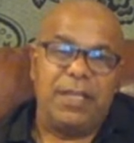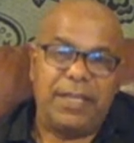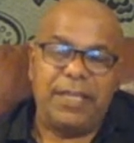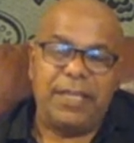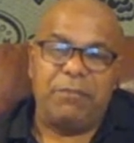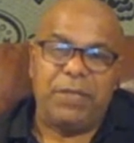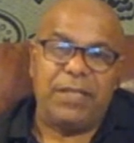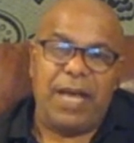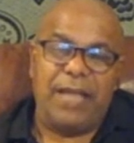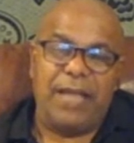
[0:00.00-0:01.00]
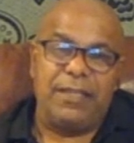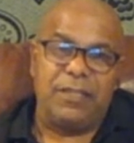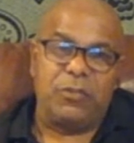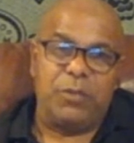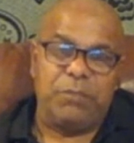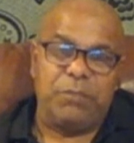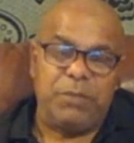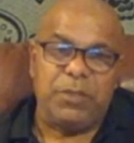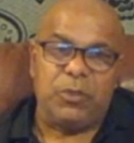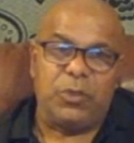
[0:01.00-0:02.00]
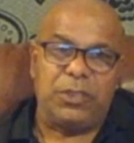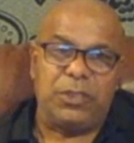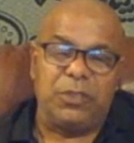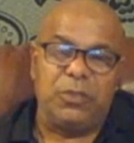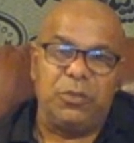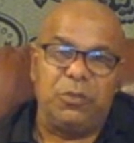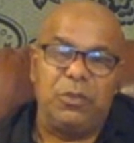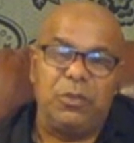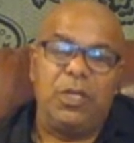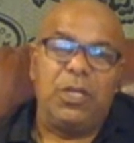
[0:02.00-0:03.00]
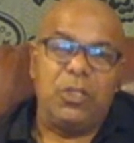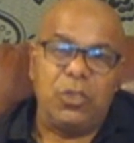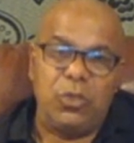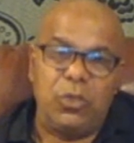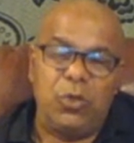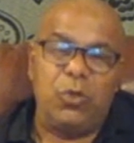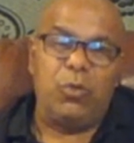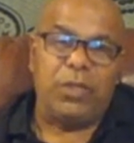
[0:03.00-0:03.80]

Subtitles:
get a better idea, so when people are talking to you, you know what a